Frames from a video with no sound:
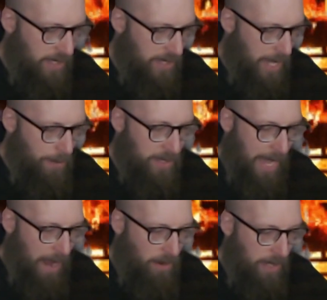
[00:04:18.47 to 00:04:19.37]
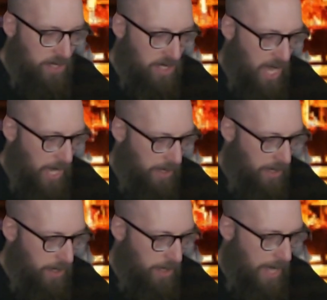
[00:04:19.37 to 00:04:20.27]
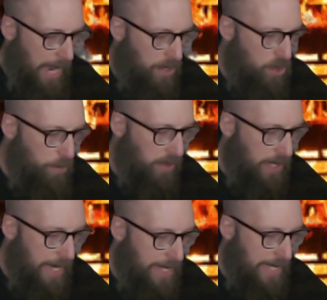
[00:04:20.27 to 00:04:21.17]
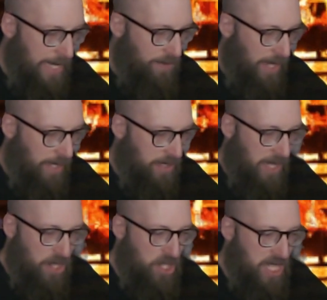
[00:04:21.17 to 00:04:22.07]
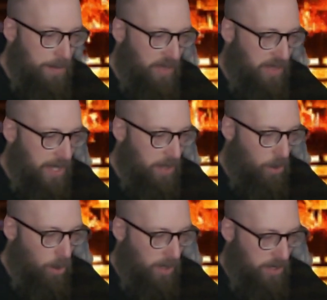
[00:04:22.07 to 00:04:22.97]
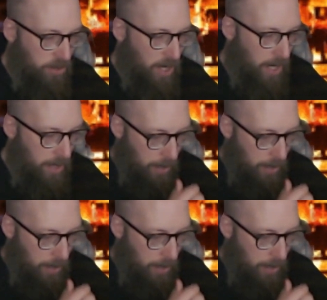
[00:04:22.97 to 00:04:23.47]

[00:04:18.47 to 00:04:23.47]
his name as Erich Zann, and who played evenings in a cheap theater orchestra,